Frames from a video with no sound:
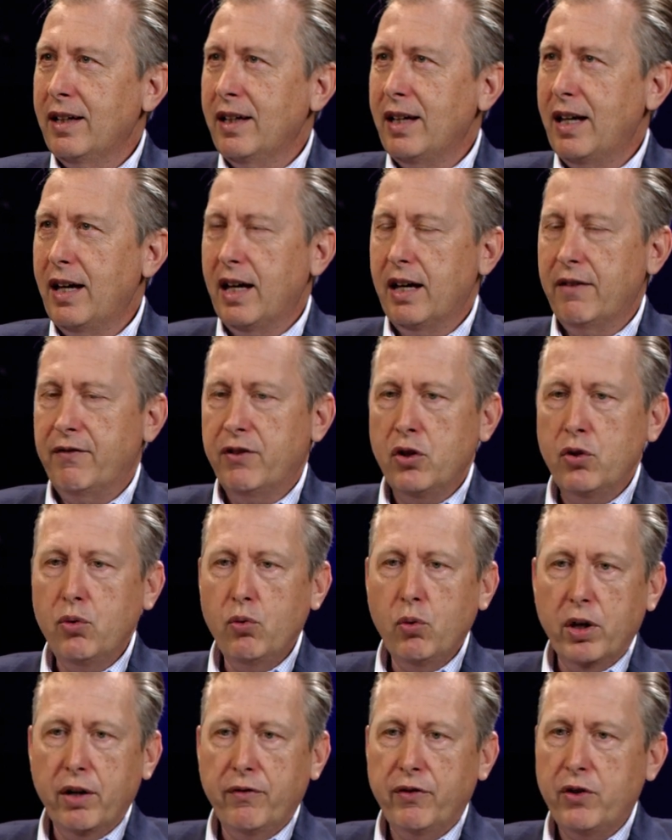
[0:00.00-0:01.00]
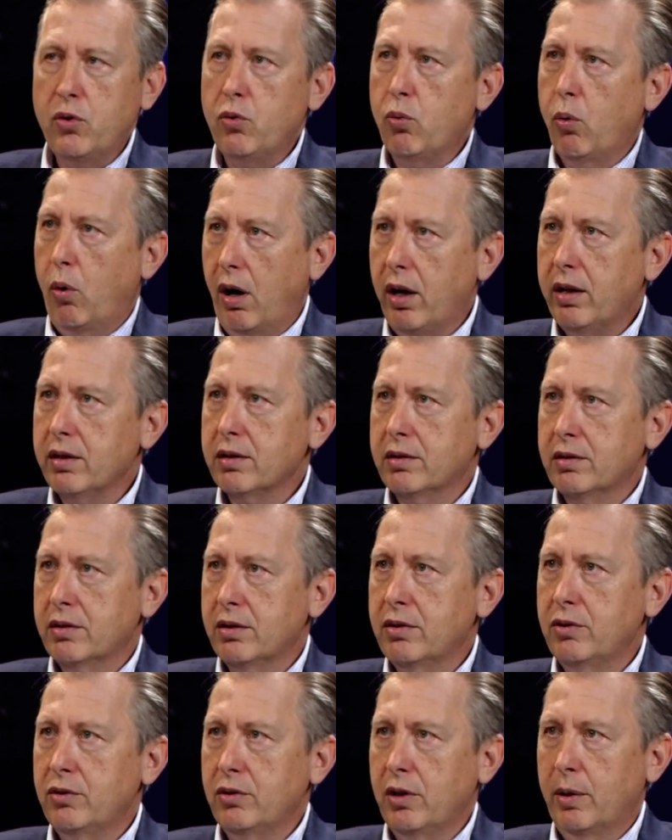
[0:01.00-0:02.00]
If you want
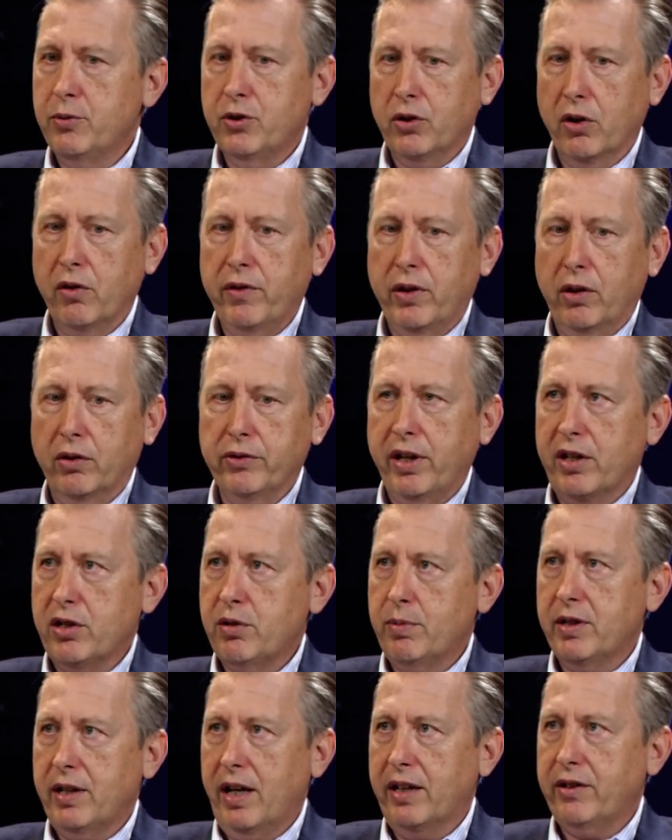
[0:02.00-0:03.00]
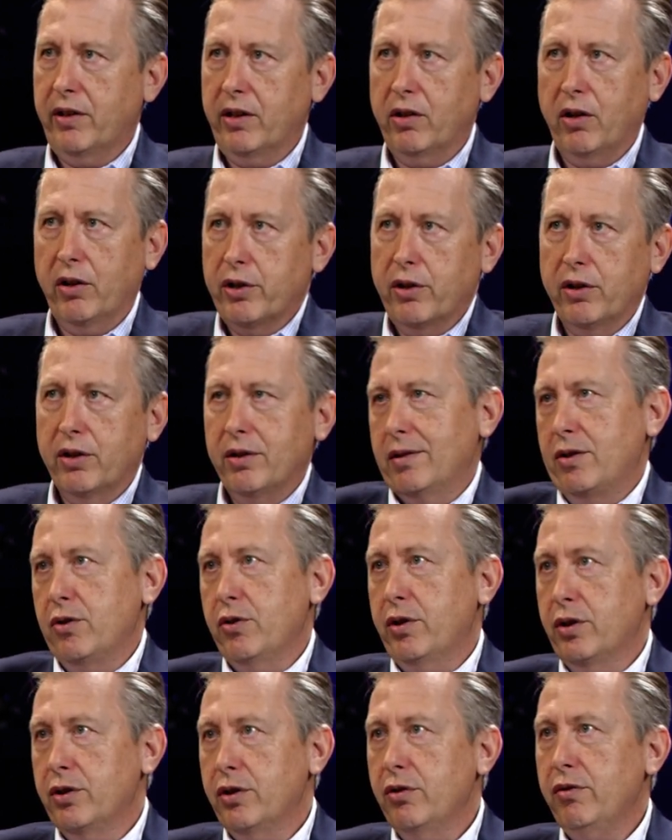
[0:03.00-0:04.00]
to observe the Old Testament dietary law, you
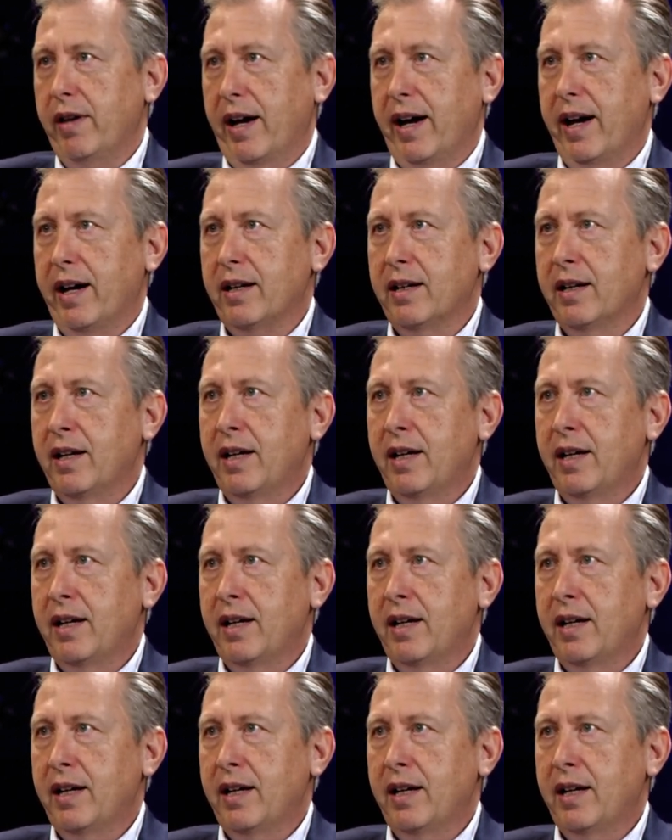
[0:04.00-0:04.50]
can do that.